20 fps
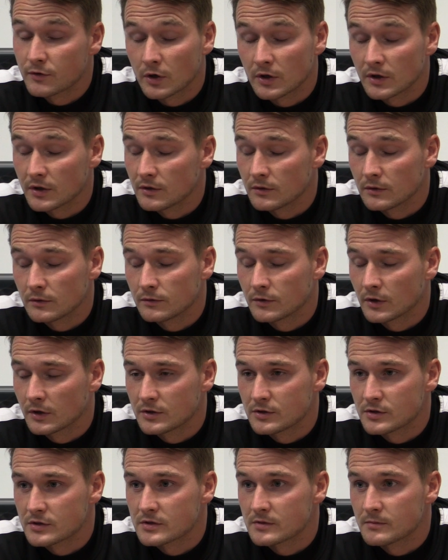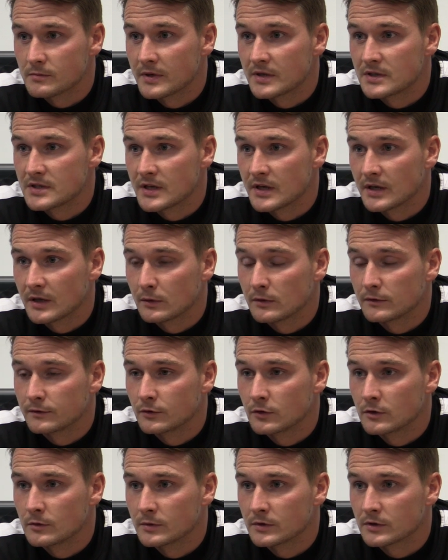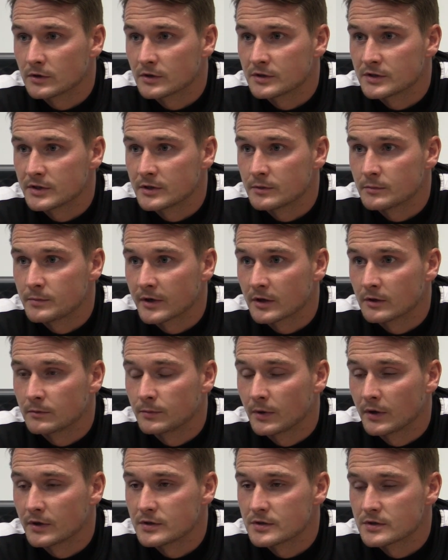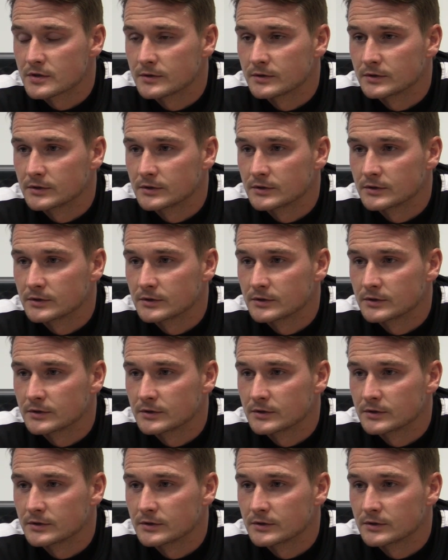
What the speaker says: got to just maintain our form and continue to pick up points.